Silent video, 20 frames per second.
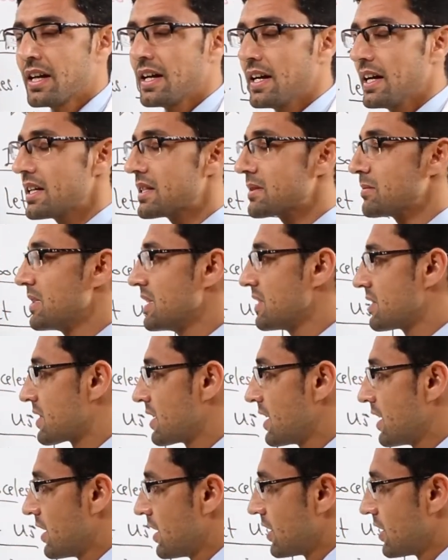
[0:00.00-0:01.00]
It means
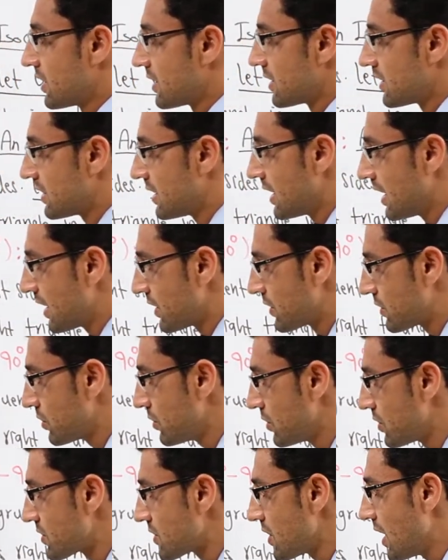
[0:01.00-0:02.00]
the
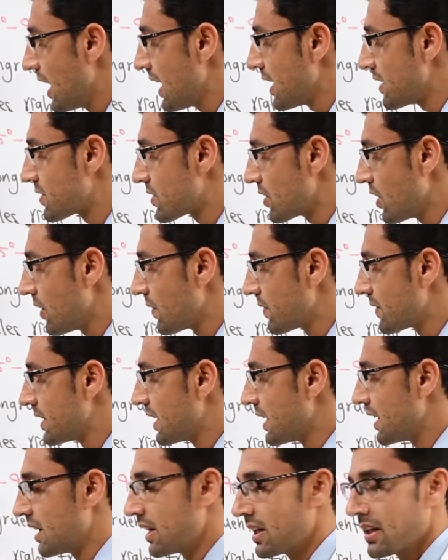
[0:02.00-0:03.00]
two sides of
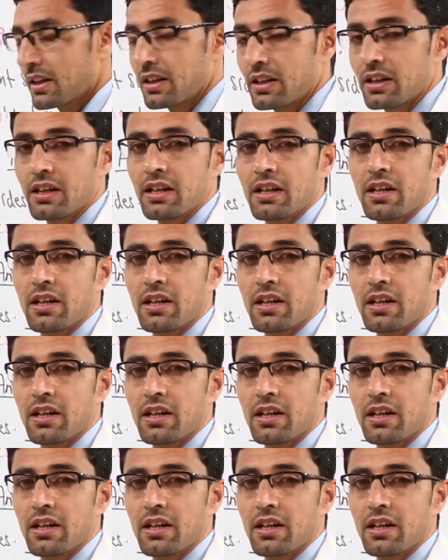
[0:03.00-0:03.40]
the